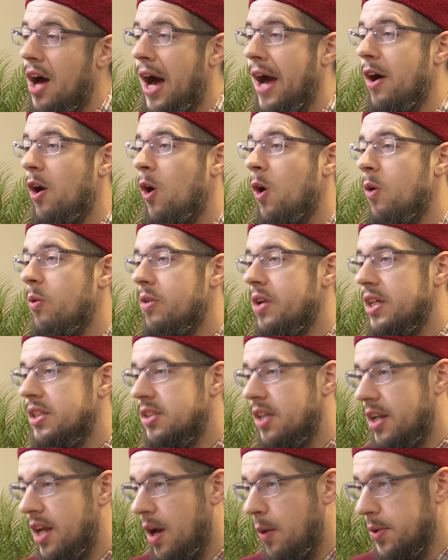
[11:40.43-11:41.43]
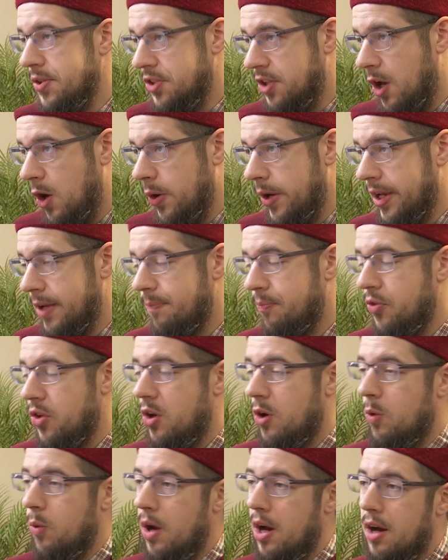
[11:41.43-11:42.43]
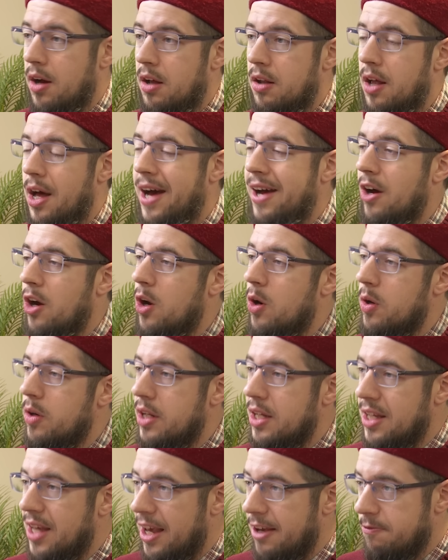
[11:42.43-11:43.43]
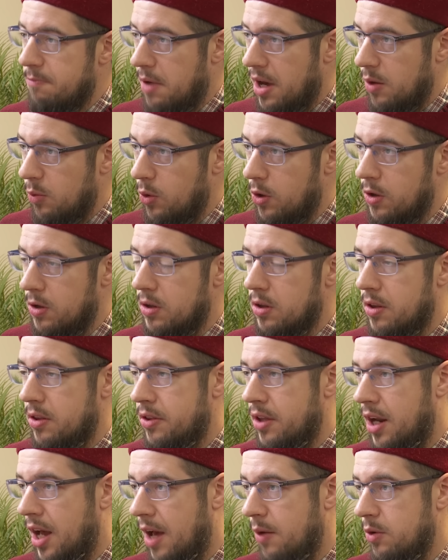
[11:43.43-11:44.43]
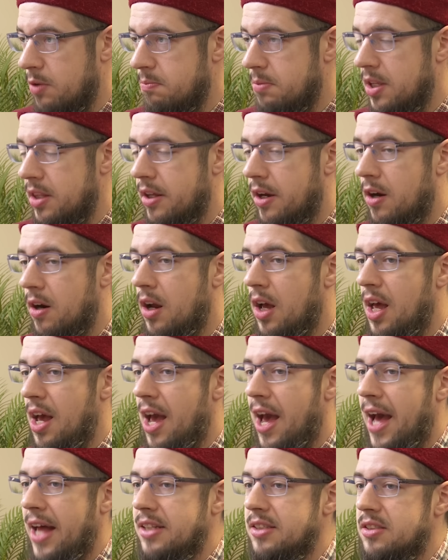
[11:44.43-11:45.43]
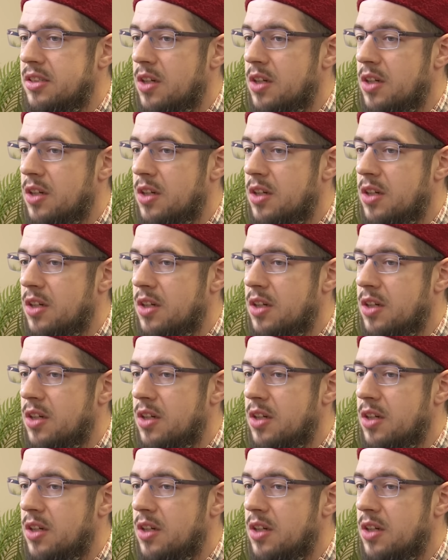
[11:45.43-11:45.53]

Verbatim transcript: I already said I was going. Well, I already gave my word that I would be there. And